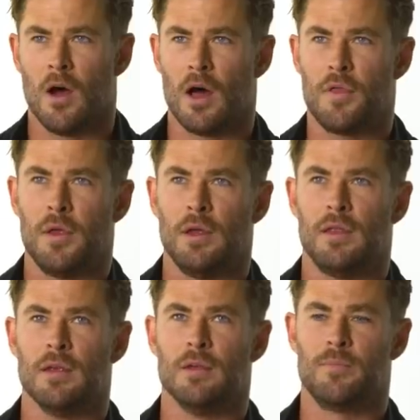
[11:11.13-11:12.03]
I think
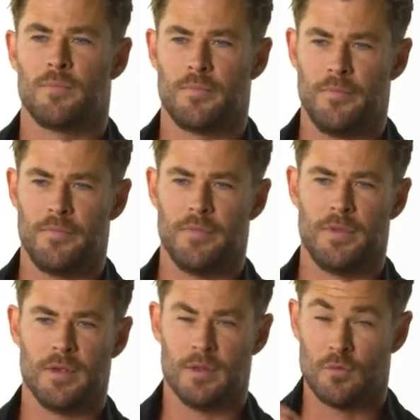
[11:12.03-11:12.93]
that
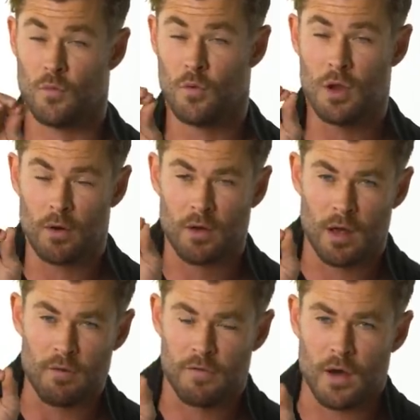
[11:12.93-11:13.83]
the, the real
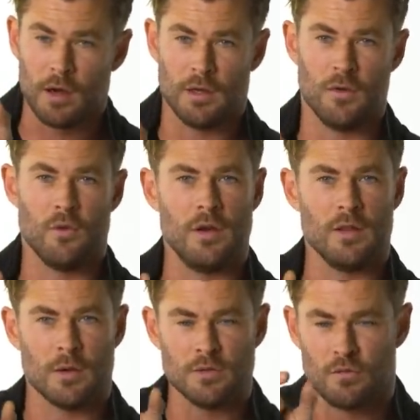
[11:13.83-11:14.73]
kind of final
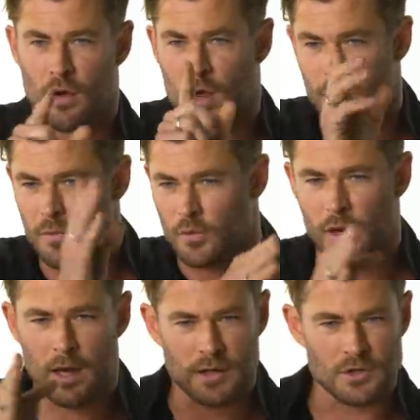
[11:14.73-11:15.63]
ingredient though is right
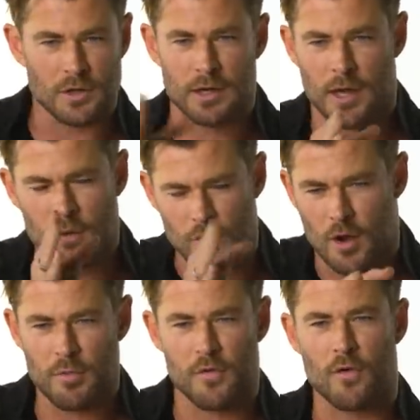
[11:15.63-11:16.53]
between action and card or
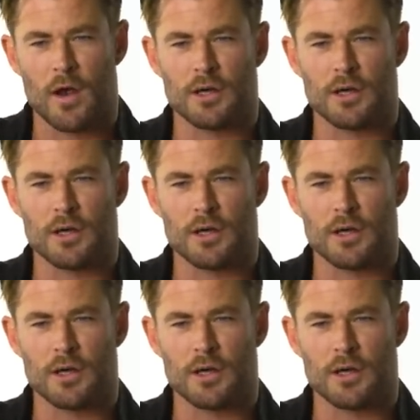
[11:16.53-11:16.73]
right before